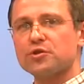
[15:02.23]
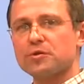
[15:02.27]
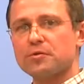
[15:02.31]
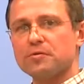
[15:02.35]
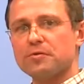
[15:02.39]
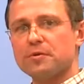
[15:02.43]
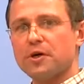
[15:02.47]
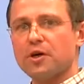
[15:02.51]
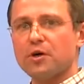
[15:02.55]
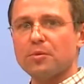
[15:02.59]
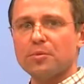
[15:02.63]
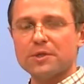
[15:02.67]

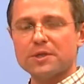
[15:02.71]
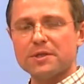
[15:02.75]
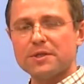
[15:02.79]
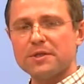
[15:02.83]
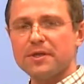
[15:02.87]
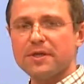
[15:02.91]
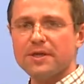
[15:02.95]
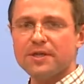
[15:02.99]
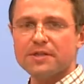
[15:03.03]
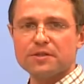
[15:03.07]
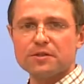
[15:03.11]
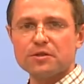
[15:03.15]
of how many
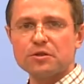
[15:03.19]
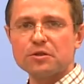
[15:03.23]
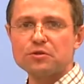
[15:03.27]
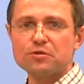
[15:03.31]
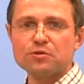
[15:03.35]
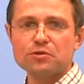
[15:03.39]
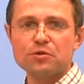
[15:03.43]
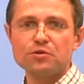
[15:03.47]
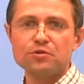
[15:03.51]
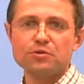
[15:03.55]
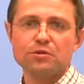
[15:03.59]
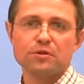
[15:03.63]
days. It
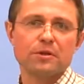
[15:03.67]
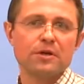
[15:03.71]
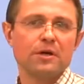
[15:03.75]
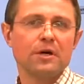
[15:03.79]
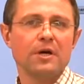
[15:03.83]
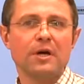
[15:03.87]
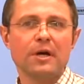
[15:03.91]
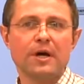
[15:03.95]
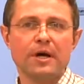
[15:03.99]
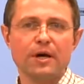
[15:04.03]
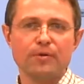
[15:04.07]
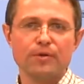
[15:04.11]
is also
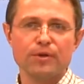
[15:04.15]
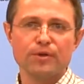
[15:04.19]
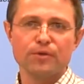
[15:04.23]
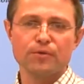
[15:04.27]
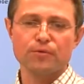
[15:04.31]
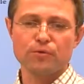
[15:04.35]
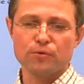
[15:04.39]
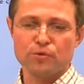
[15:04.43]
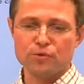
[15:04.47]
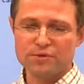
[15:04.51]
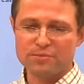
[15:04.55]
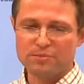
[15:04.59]
one
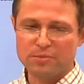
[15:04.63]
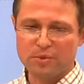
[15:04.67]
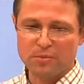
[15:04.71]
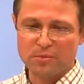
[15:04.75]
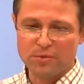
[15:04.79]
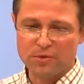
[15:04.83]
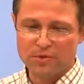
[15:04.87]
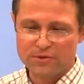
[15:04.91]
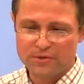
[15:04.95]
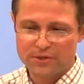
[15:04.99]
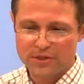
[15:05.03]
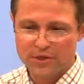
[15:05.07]
of those
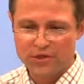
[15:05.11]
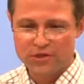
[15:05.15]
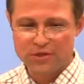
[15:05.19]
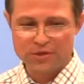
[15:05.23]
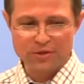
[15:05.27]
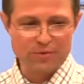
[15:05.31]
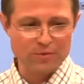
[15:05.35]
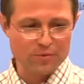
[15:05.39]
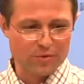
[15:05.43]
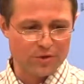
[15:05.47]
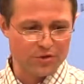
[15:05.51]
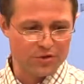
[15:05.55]

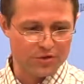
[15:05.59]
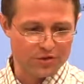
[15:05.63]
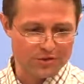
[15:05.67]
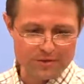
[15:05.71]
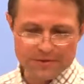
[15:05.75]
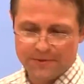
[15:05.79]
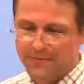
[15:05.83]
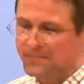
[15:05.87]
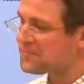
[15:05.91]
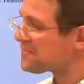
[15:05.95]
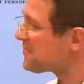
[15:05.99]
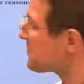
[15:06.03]
memorization
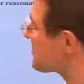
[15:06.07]
questions.